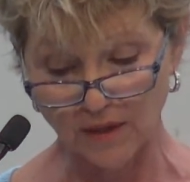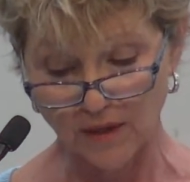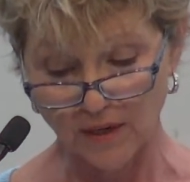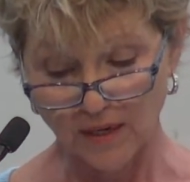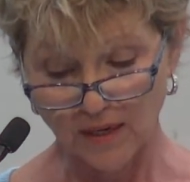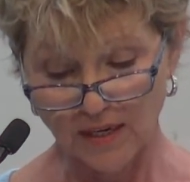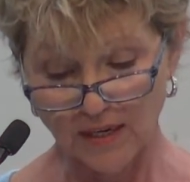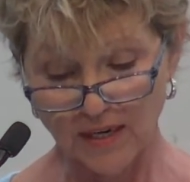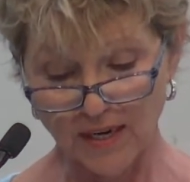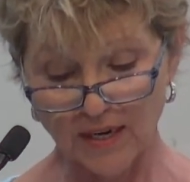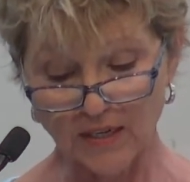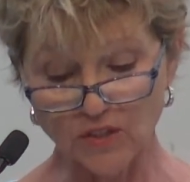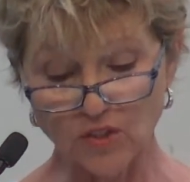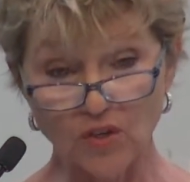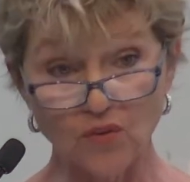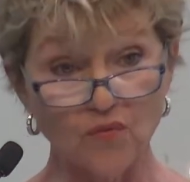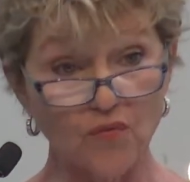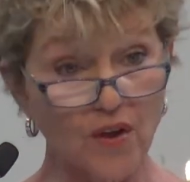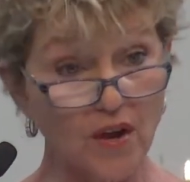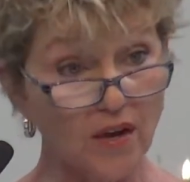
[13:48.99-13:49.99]
he has
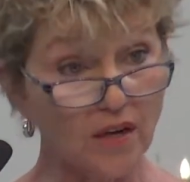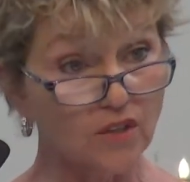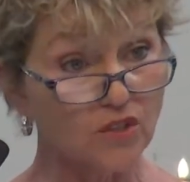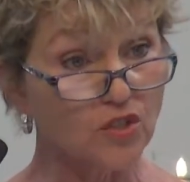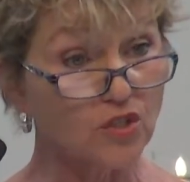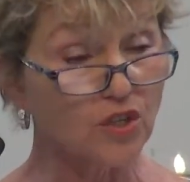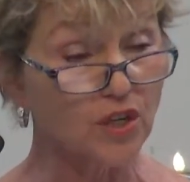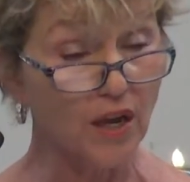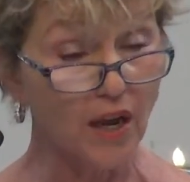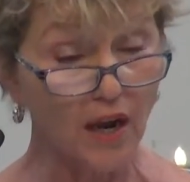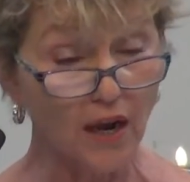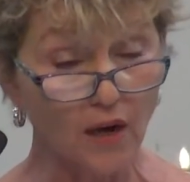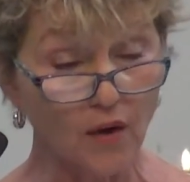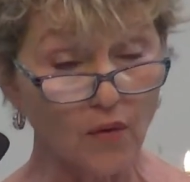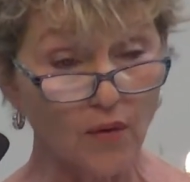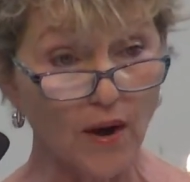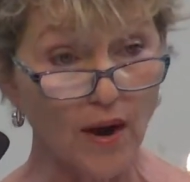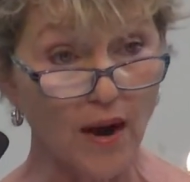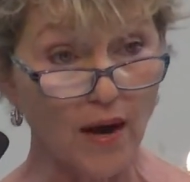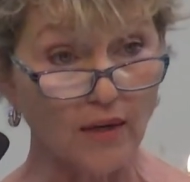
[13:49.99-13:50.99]
advanced
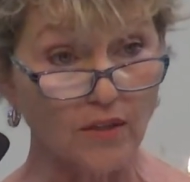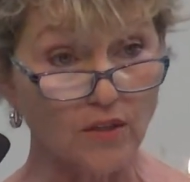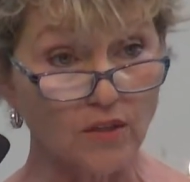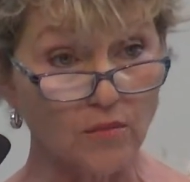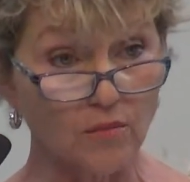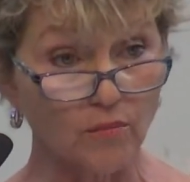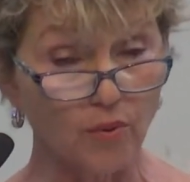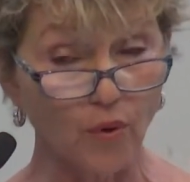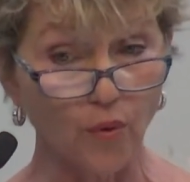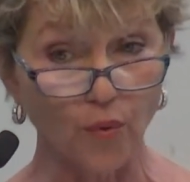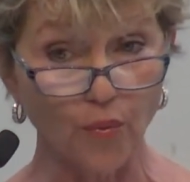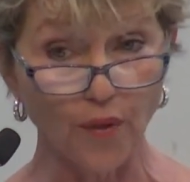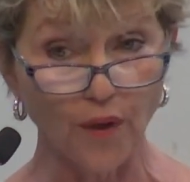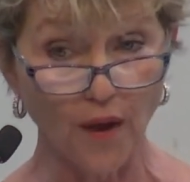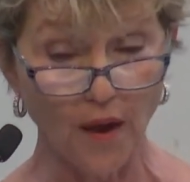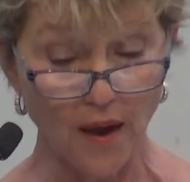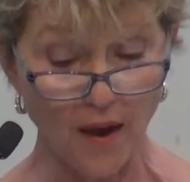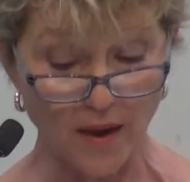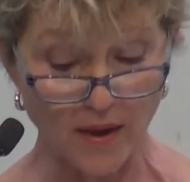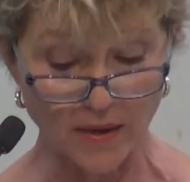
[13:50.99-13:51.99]
cataracts in both
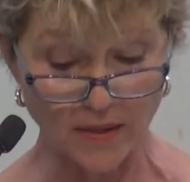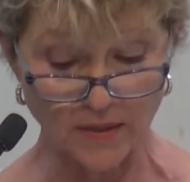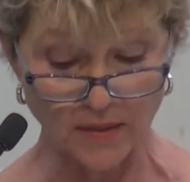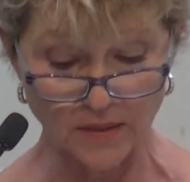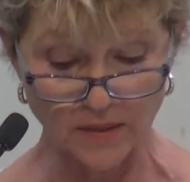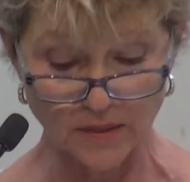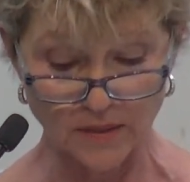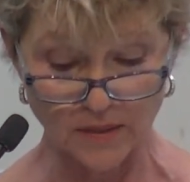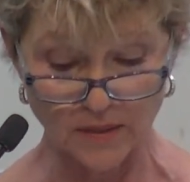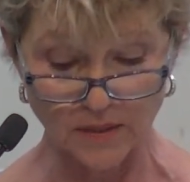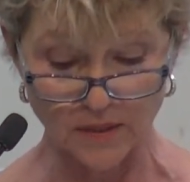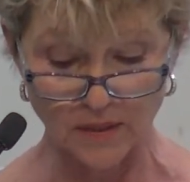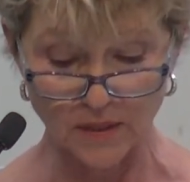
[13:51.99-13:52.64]
eyes.